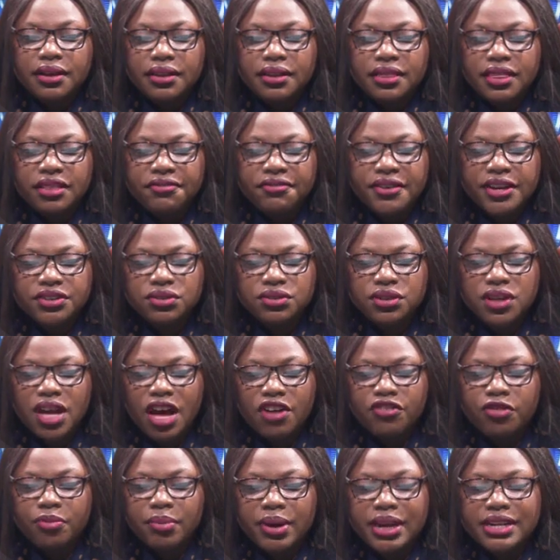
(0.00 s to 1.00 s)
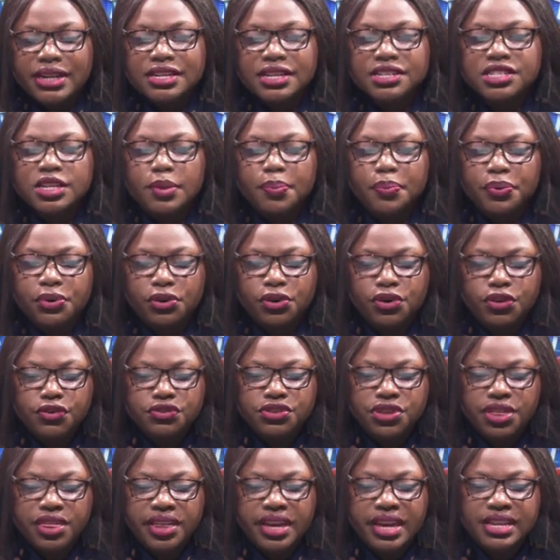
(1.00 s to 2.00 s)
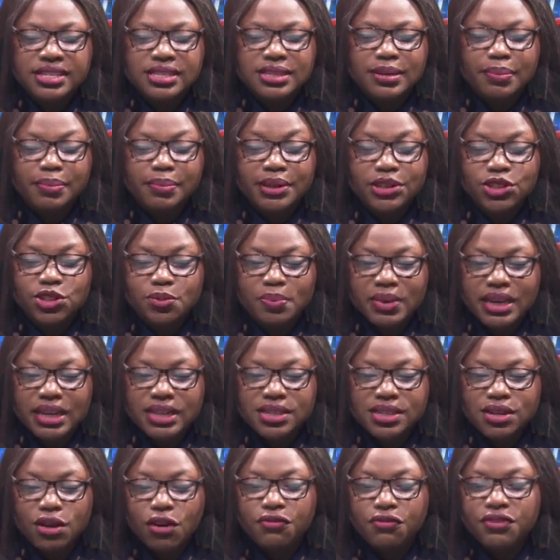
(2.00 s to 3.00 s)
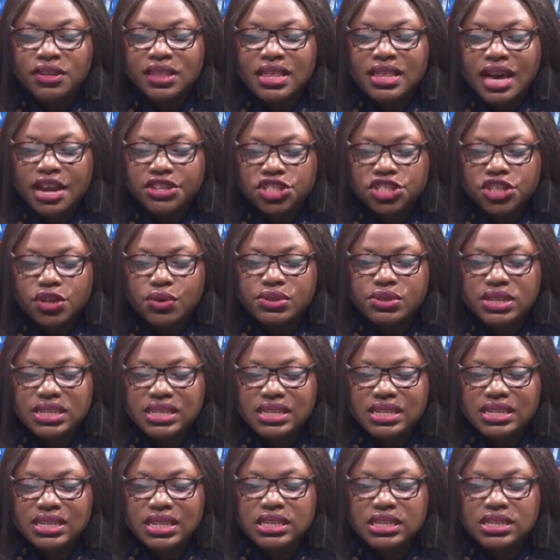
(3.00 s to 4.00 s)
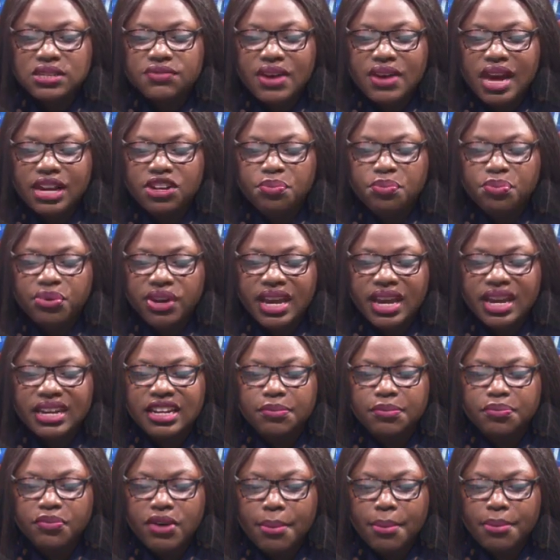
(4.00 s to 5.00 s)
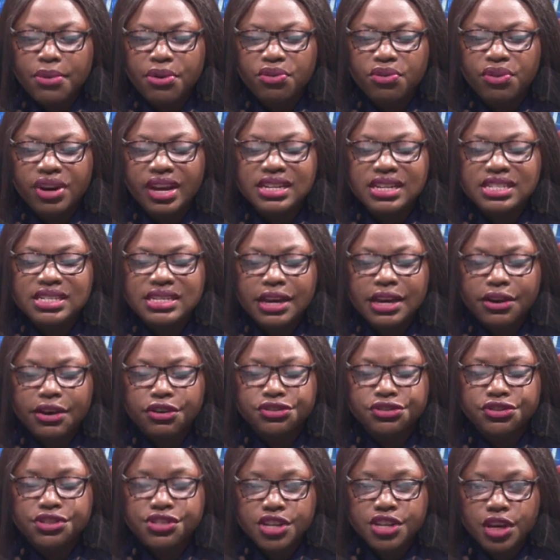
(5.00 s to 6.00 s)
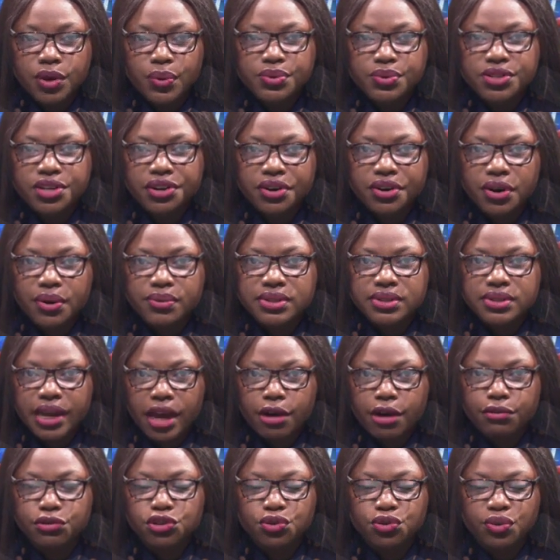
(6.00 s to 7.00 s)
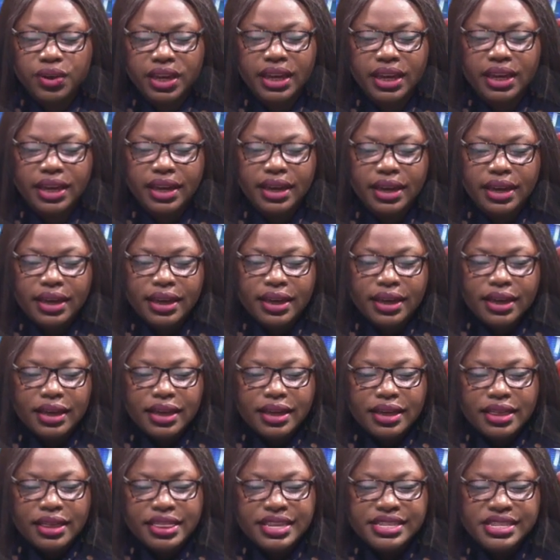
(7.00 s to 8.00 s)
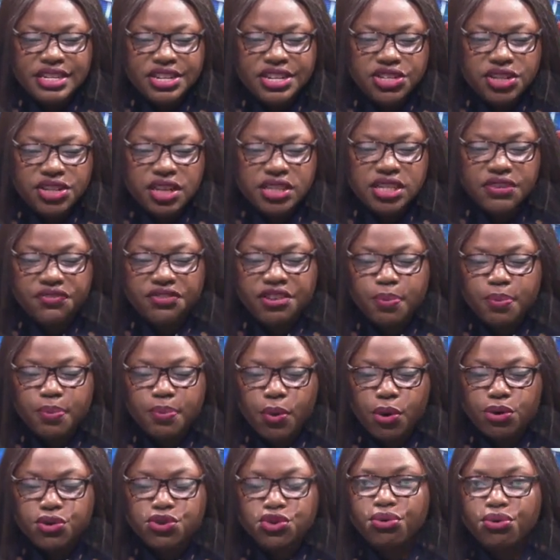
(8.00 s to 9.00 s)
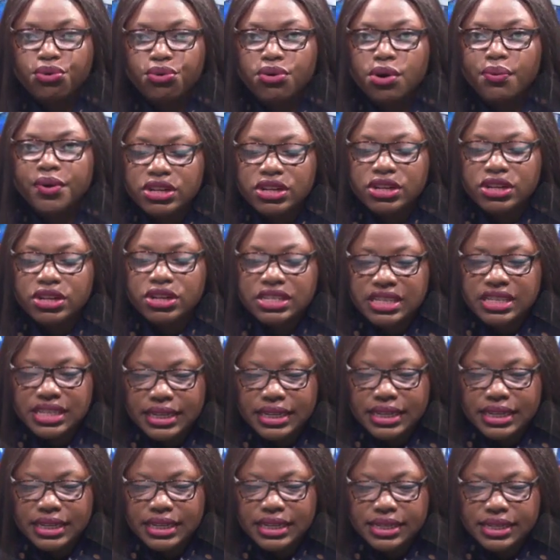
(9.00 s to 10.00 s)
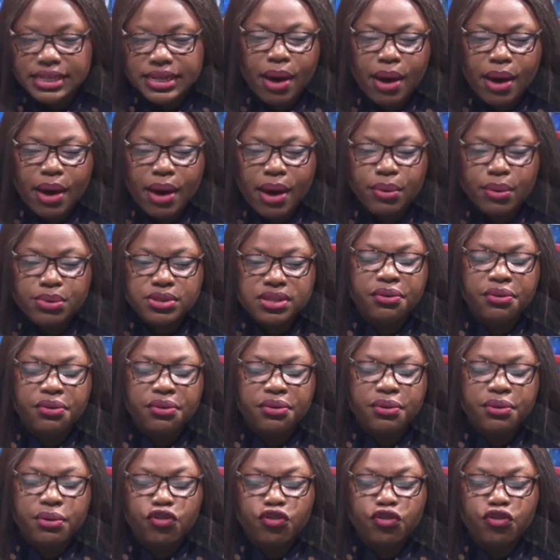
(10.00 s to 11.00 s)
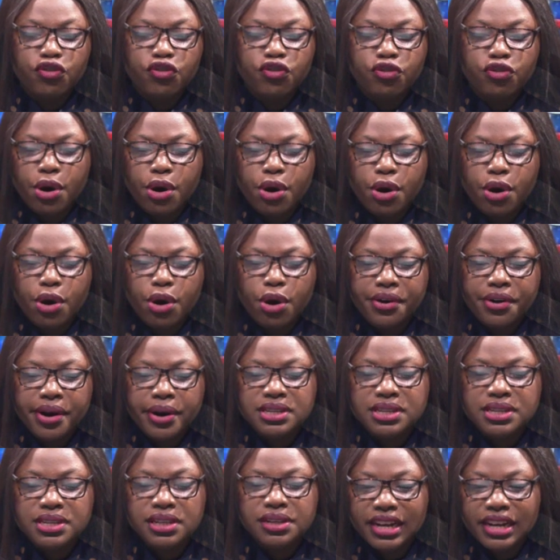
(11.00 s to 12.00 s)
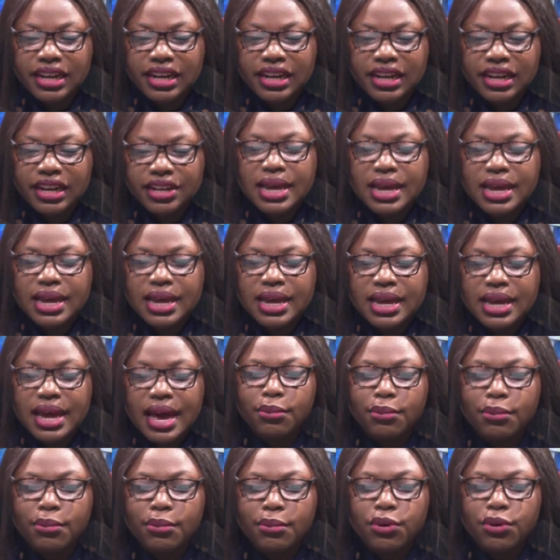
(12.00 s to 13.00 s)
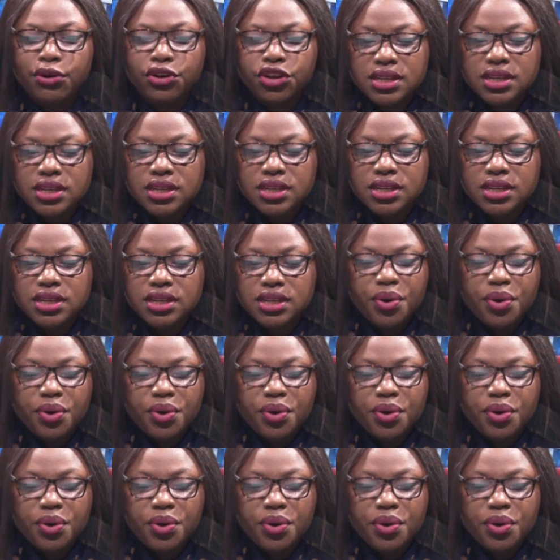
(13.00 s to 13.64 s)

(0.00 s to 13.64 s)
The federal government has approved the establishment of the National Citizens Value Brigade in primary and secondary schools across the country. This initiative responds to growing concerns about the erosion of good morals and values among youths,